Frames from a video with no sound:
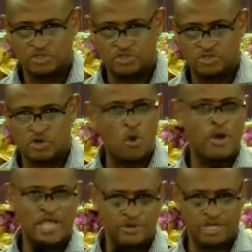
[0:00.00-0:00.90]
No
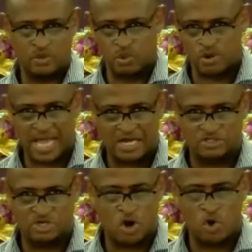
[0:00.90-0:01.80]
way you can work
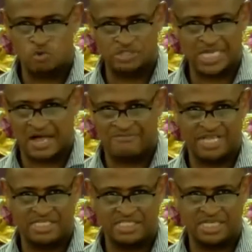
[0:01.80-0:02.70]
out your own
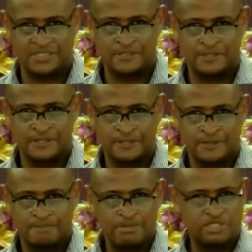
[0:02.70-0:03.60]
salvation,
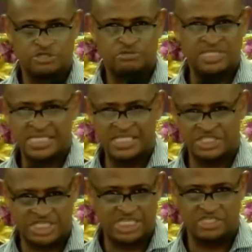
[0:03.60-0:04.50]
but you need
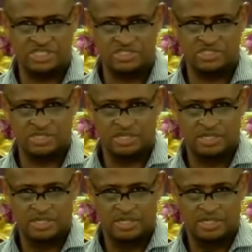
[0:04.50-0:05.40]
Jesus
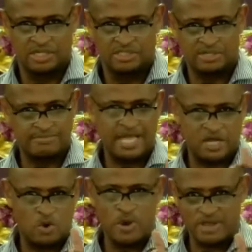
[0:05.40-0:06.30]
to
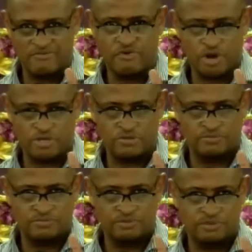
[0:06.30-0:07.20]
make a way for you.
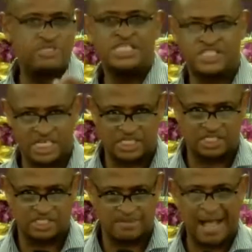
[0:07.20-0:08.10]
You need
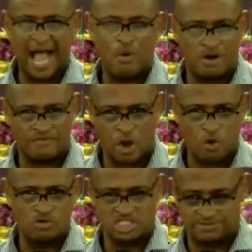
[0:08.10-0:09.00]
Jesus, the power of the
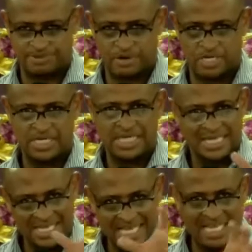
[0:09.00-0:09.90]
Holy Spirit
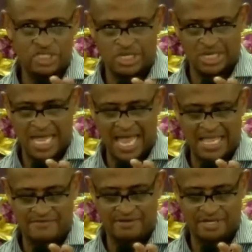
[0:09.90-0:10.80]
in your
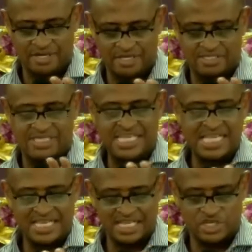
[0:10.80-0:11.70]
life,
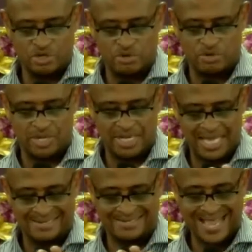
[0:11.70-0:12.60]
leading you
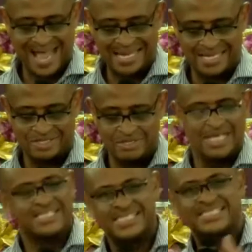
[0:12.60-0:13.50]
and guiding you.
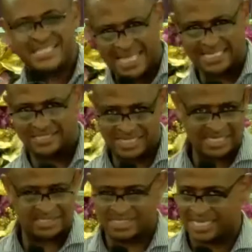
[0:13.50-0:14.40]
See,
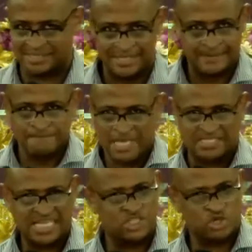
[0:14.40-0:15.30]
sin
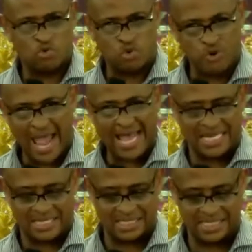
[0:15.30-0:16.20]
so
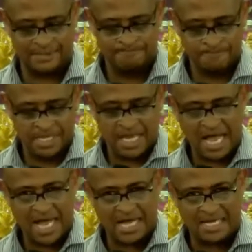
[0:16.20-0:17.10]
radically
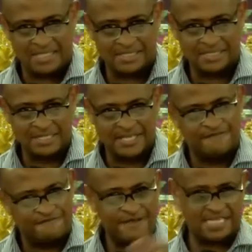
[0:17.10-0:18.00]

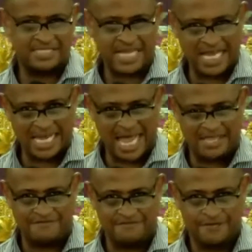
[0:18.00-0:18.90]
affects our
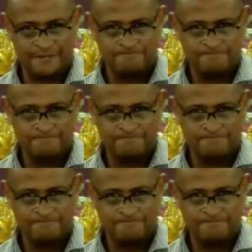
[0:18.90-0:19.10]
life.